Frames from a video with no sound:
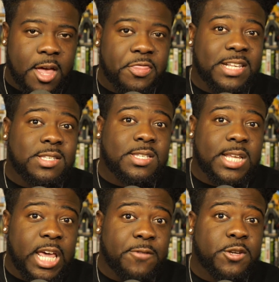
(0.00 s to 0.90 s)
that
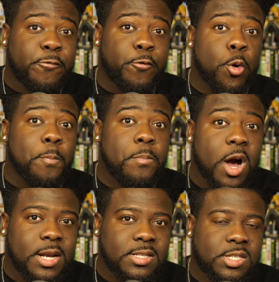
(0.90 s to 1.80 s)
slaved for
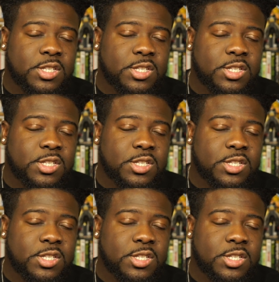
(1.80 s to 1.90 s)
months,